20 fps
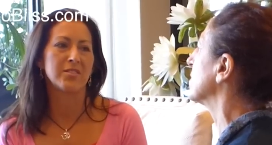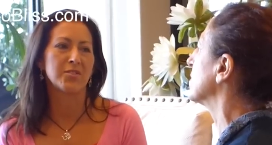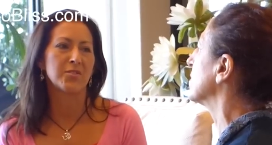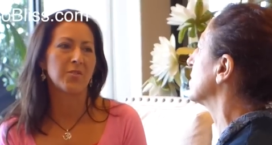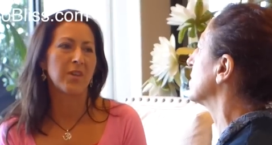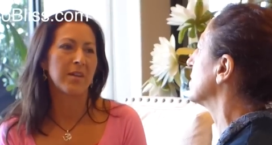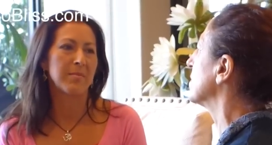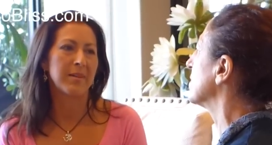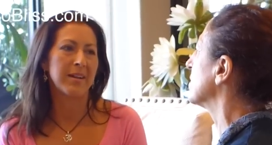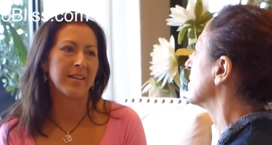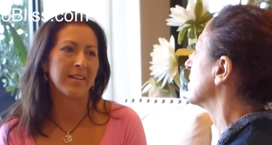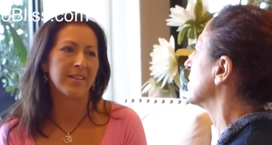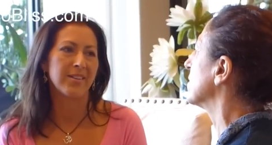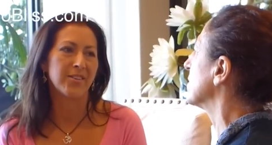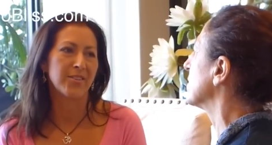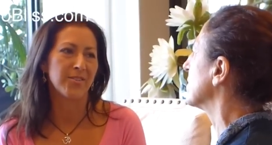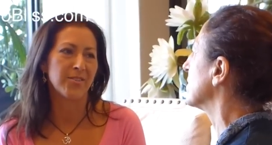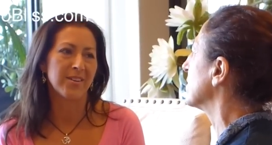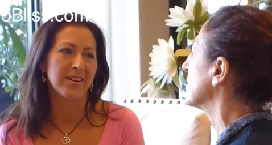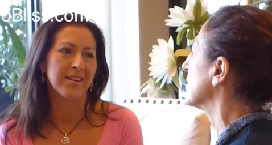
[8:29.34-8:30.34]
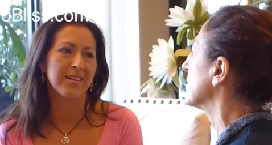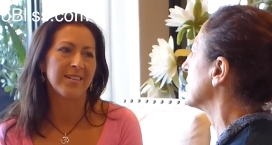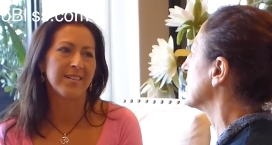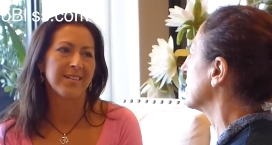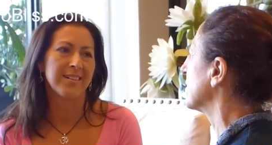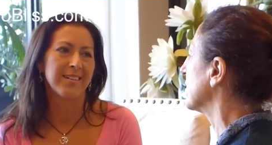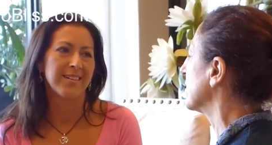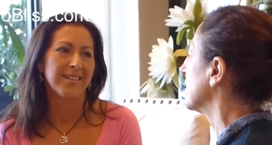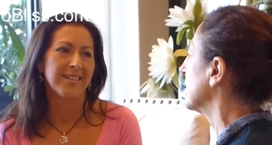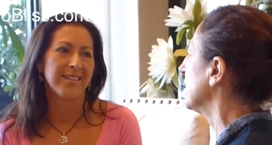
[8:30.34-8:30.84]
Speaker 1: to describe Iyengar Yoga.
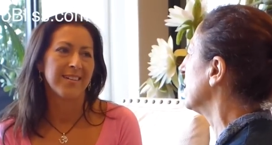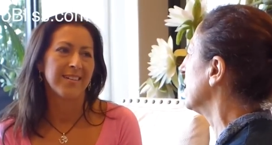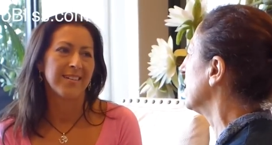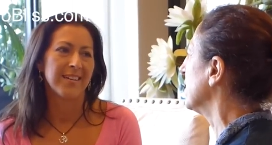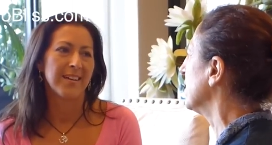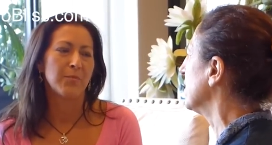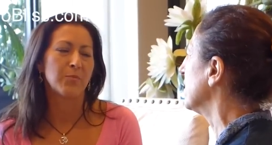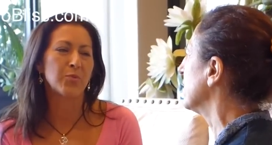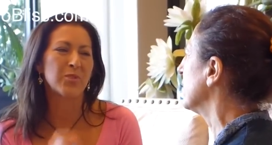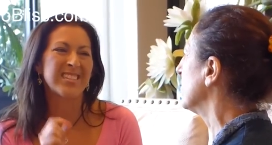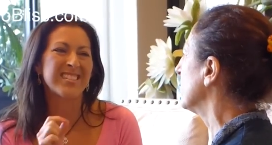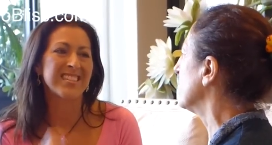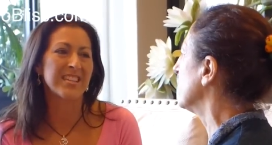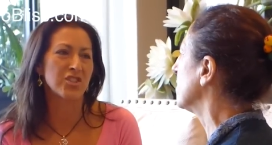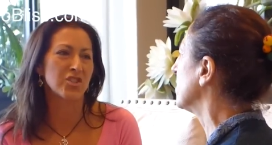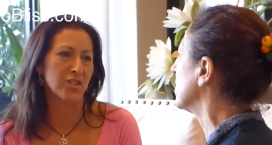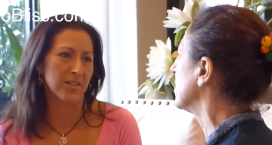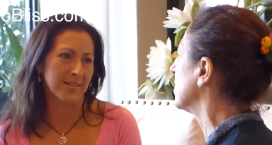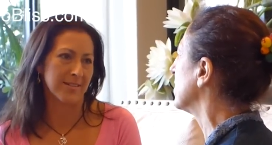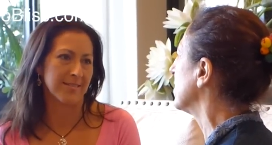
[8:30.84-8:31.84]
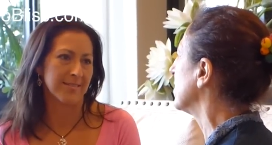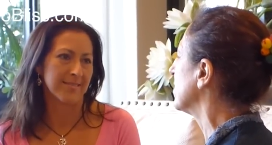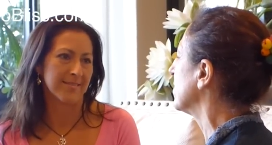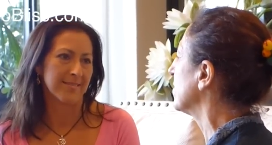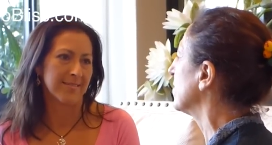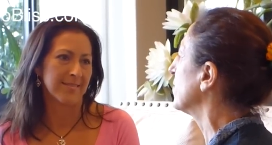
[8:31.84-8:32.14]
Yeah. Precision.